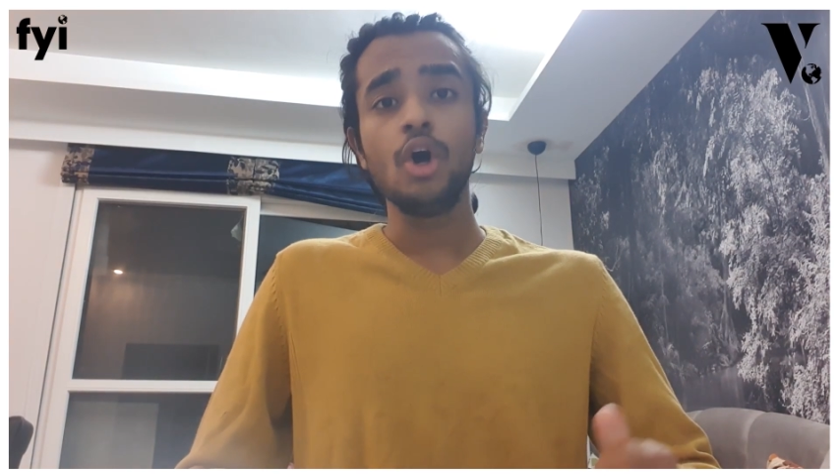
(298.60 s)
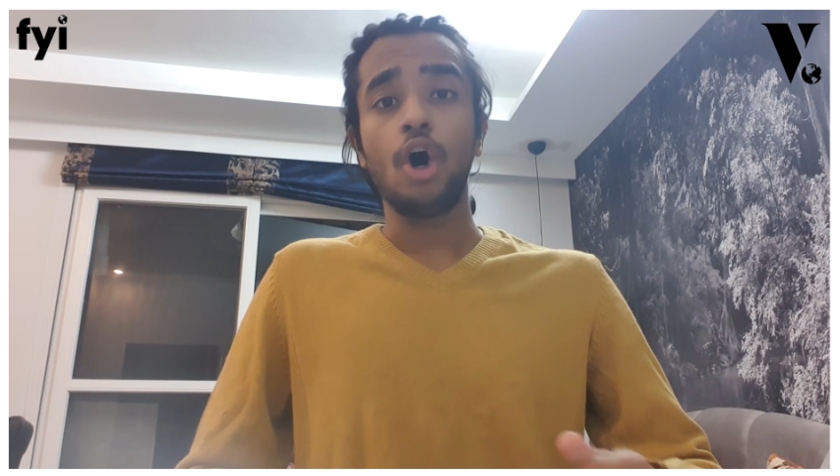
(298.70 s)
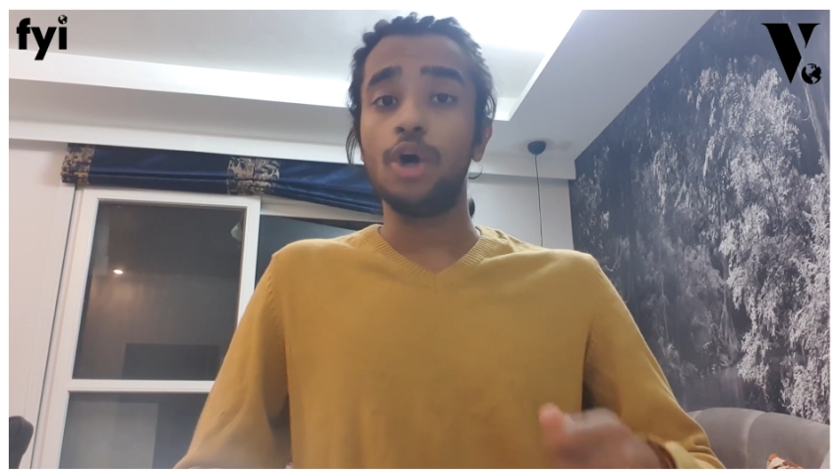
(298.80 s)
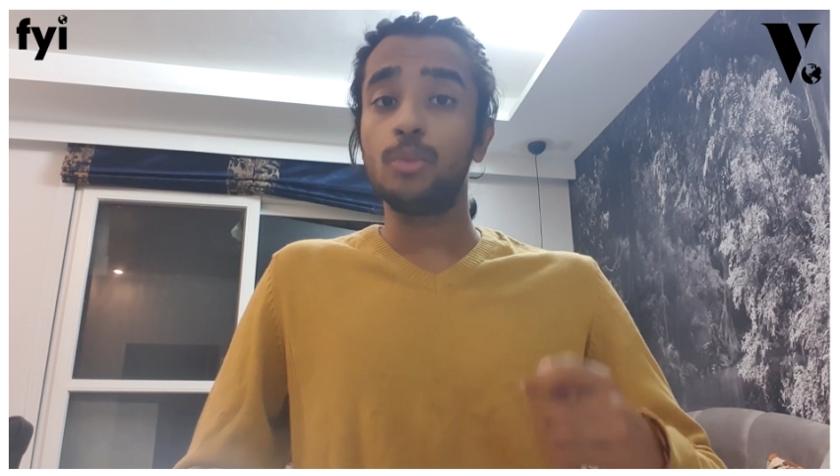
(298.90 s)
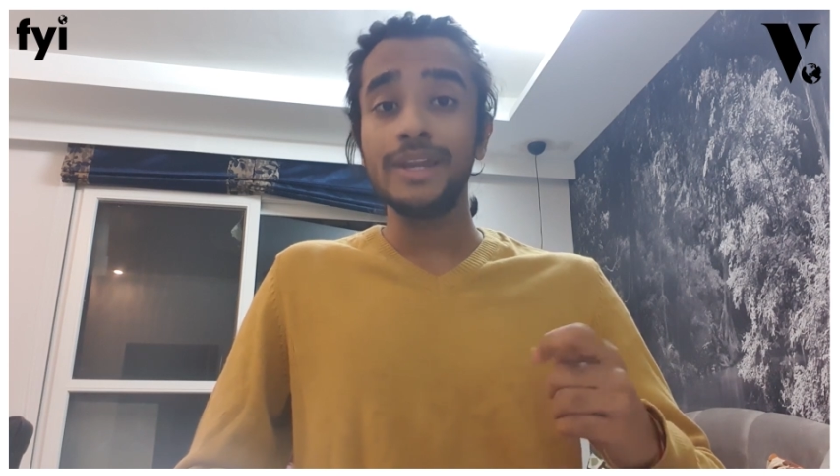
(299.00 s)

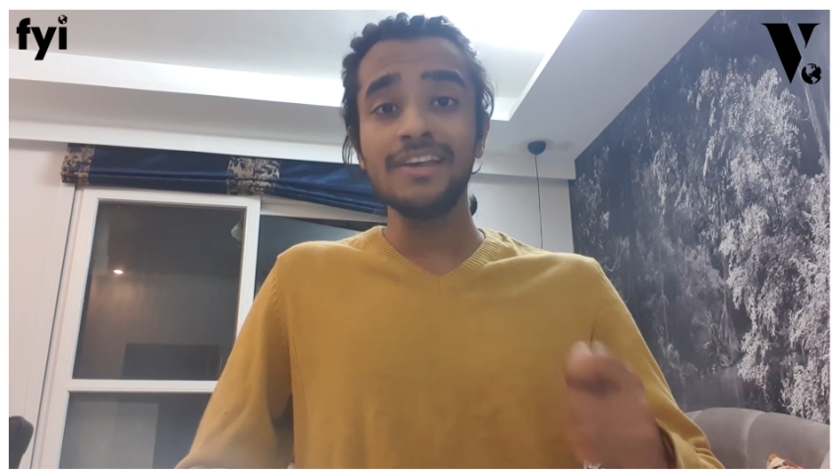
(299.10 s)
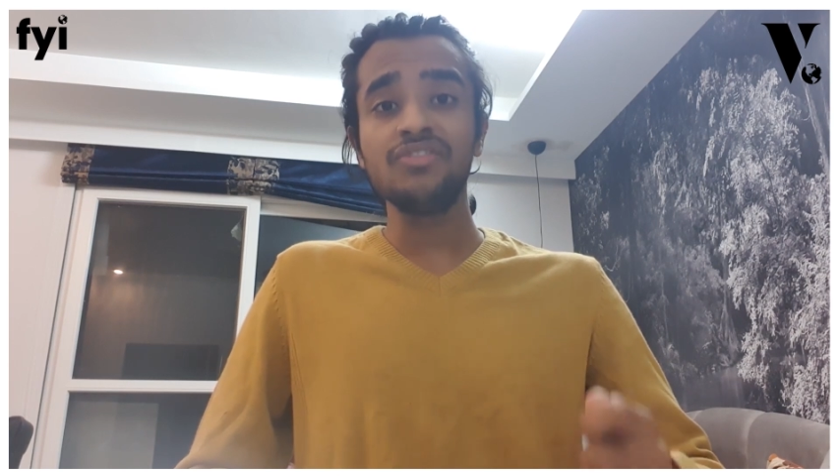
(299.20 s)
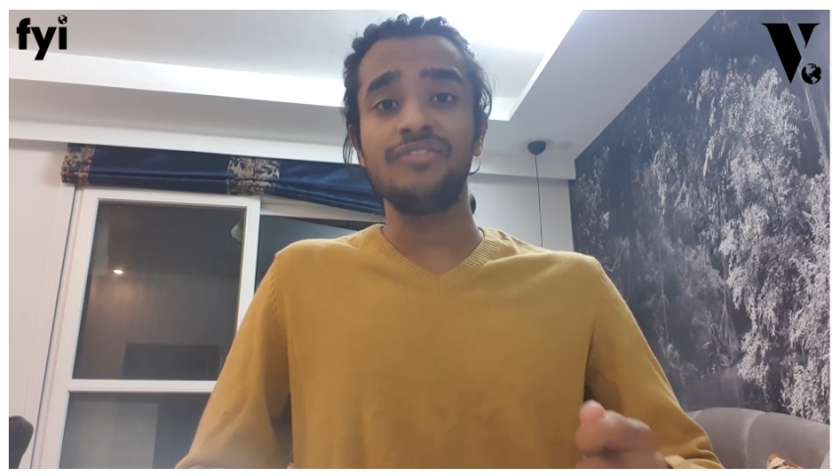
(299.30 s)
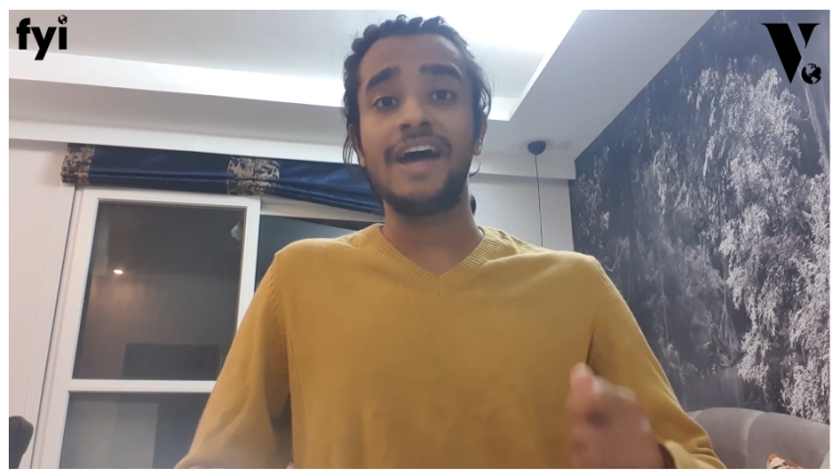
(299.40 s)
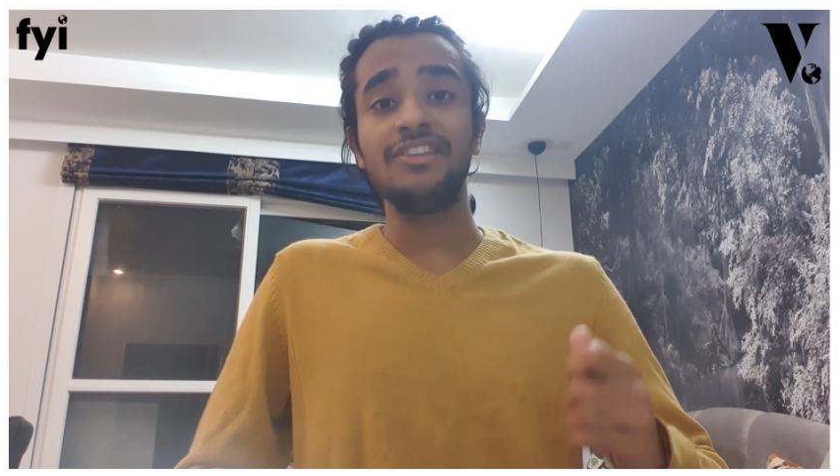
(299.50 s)
Or will his
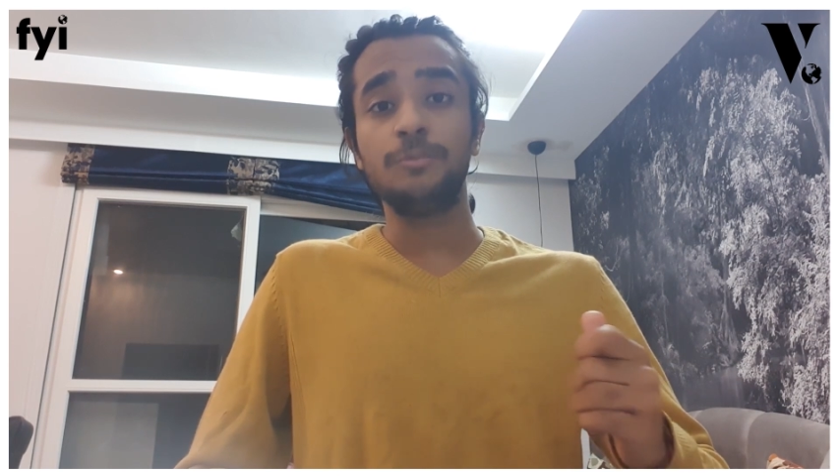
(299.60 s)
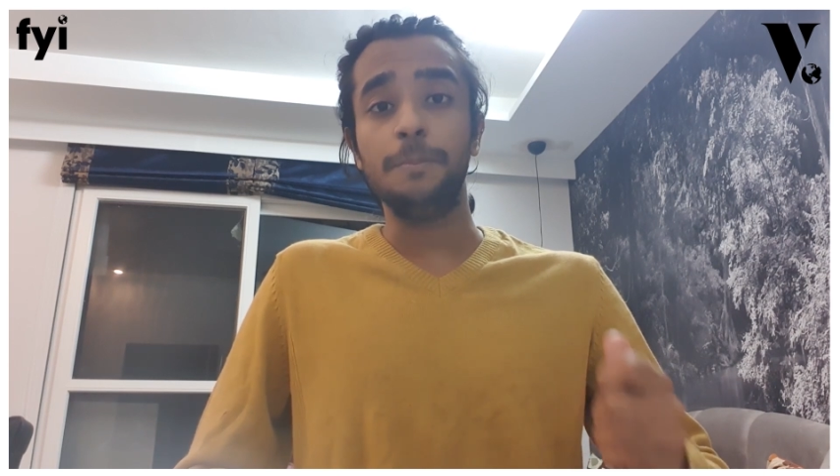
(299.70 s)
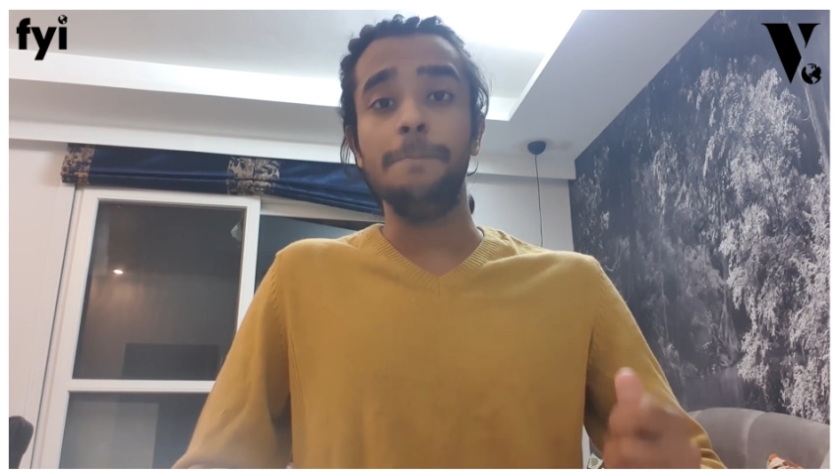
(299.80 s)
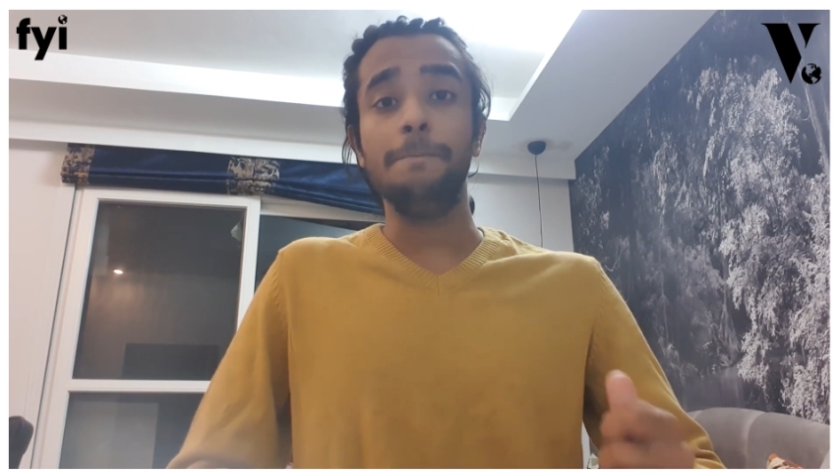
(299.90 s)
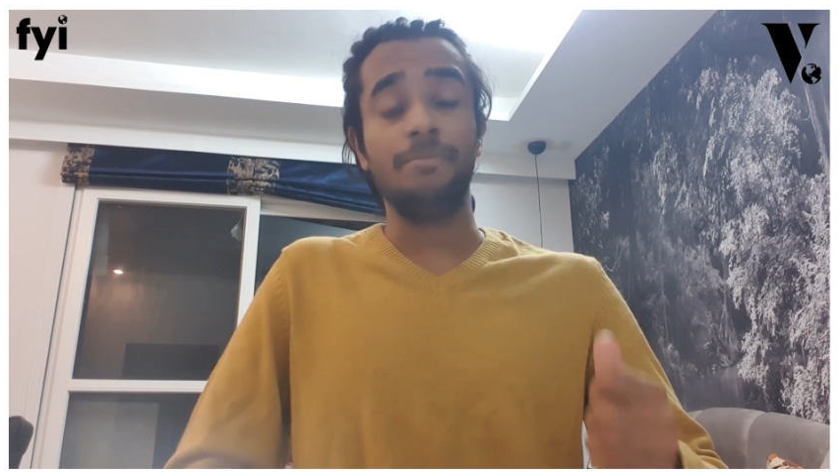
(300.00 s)

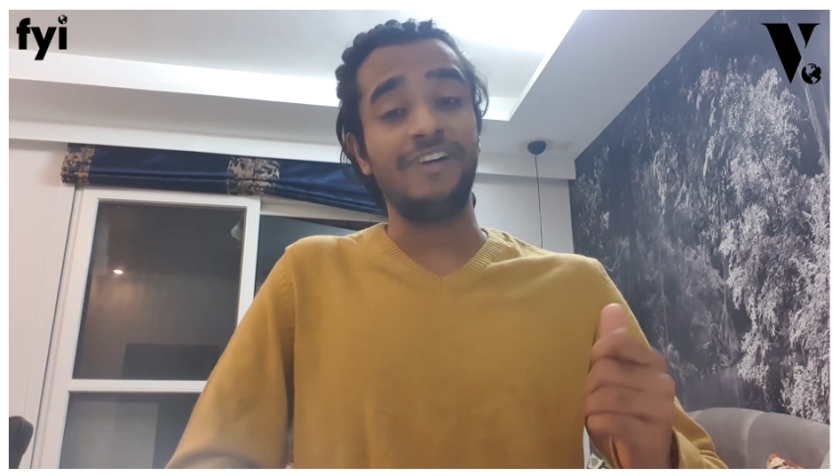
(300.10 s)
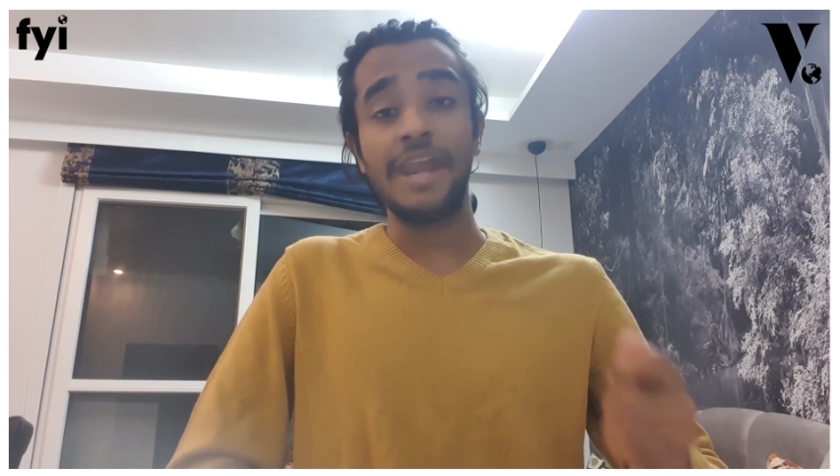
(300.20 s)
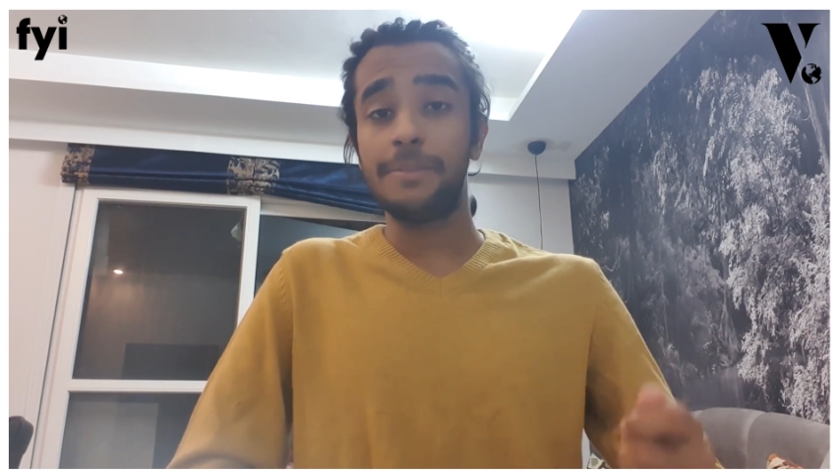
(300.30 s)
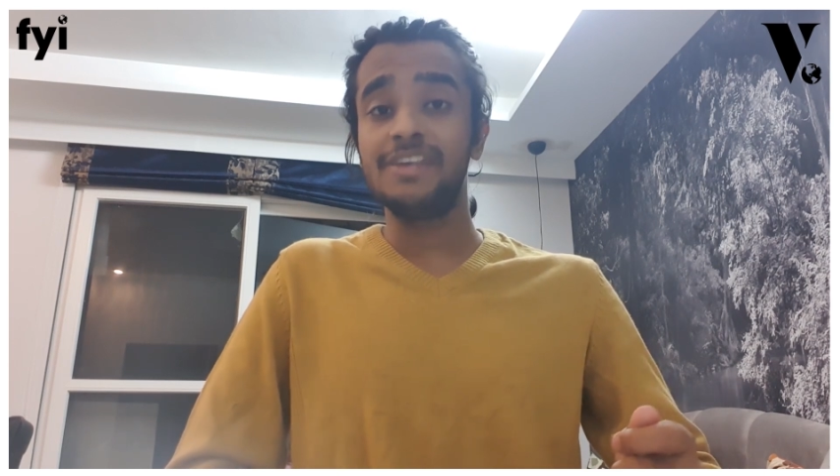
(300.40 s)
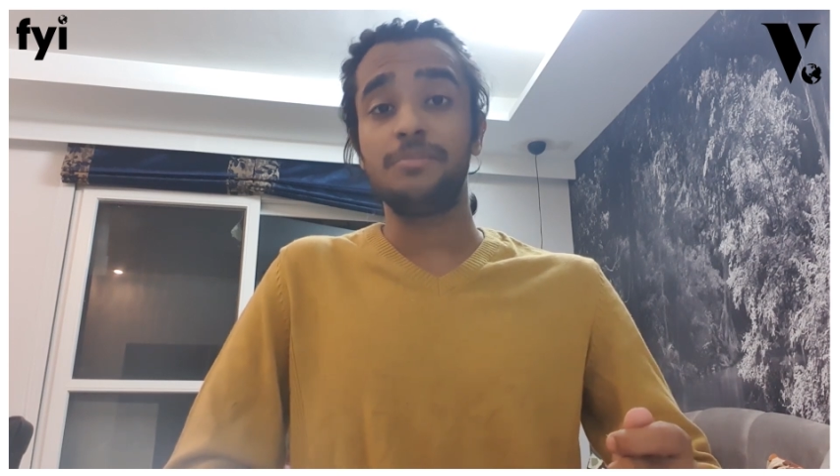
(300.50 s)
fan
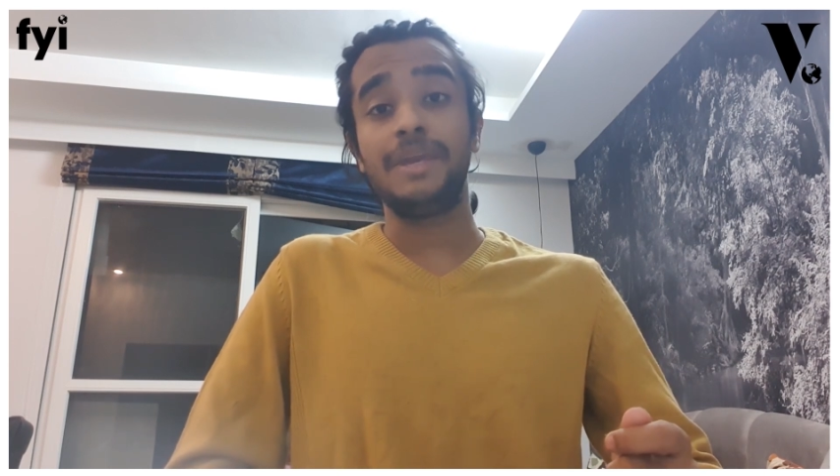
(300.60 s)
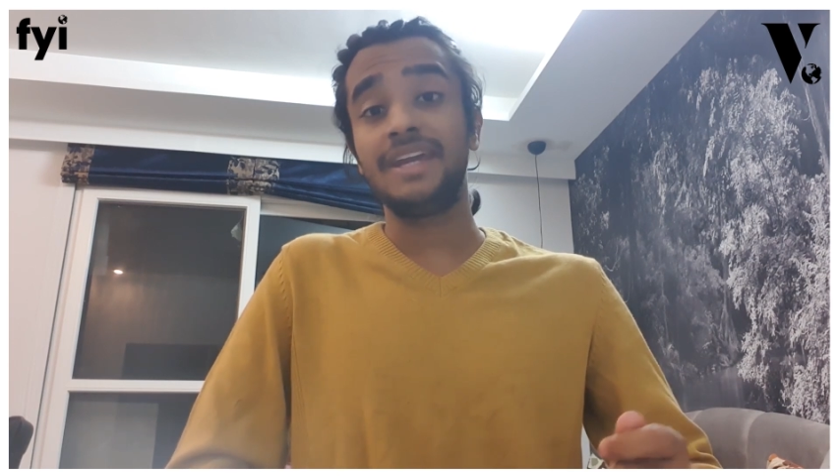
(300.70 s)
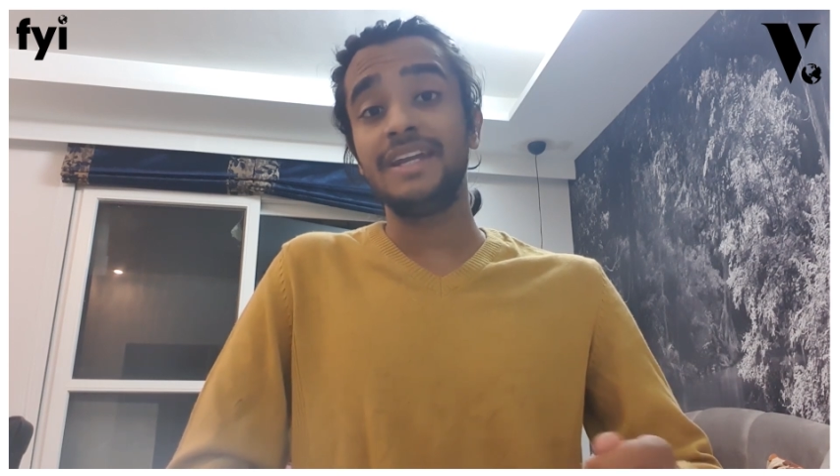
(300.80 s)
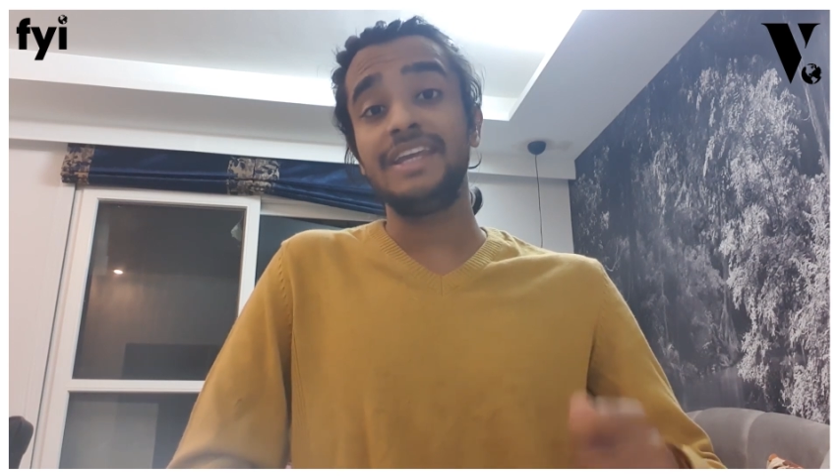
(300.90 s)
base make it